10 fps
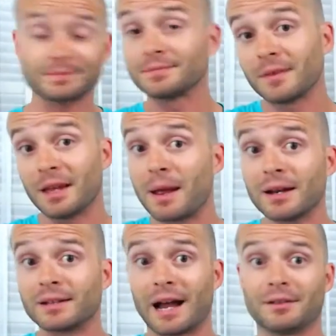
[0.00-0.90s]
it made
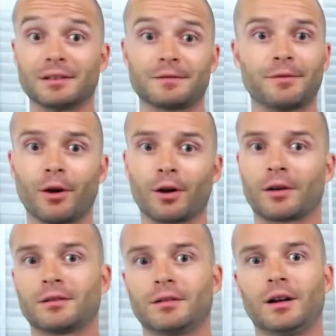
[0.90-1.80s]
it down this
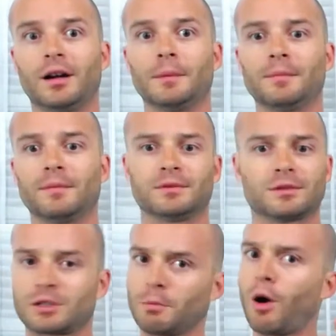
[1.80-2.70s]
far.
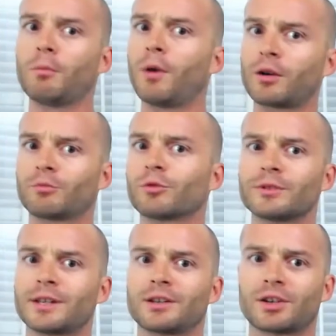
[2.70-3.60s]
Small
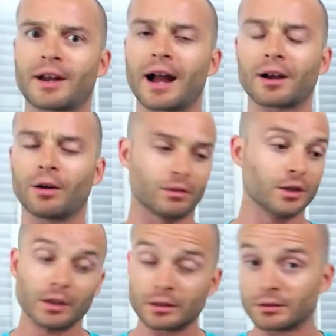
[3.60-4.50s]
microbreweries out of Chicago,
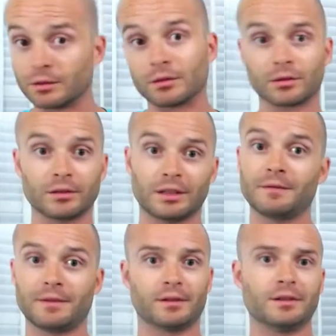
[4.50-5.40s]
or
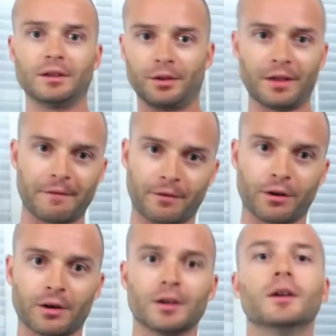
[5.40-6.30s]
even that
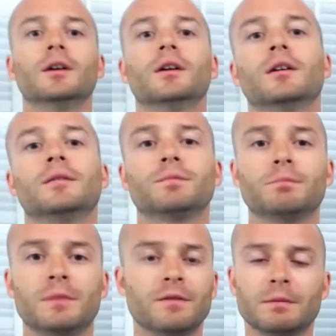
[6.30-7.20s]
far,
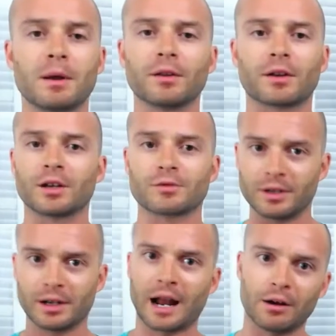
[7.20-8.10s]
even the middle of the
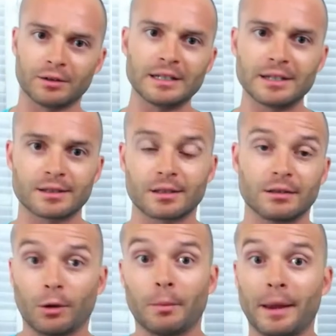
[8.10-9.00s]
country and out east,
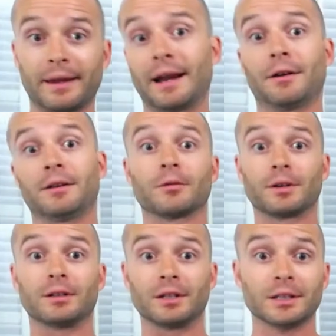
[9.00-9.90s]
don't make it out here
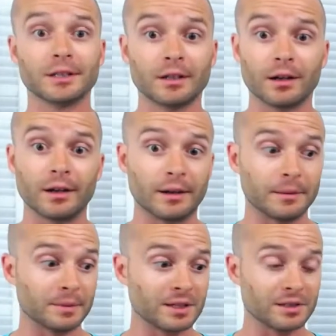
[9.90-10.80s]
really,
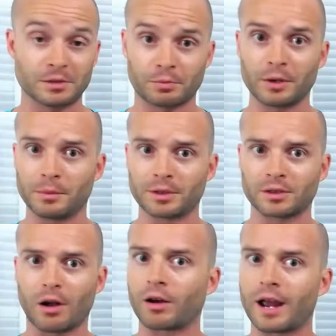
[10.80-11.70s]
because it's pretty much
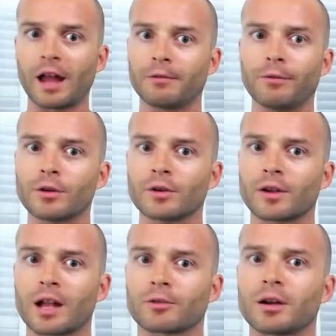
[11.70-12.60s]
all California and
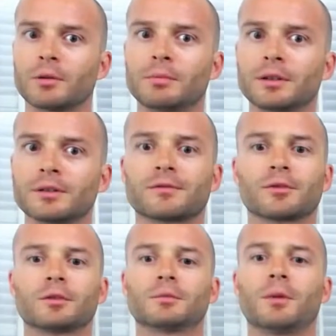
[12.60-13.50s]
Colorado beers for
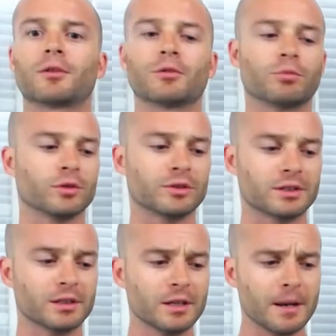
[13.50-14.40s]

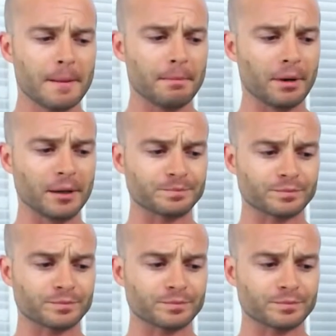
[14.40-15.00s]
microbreweries. But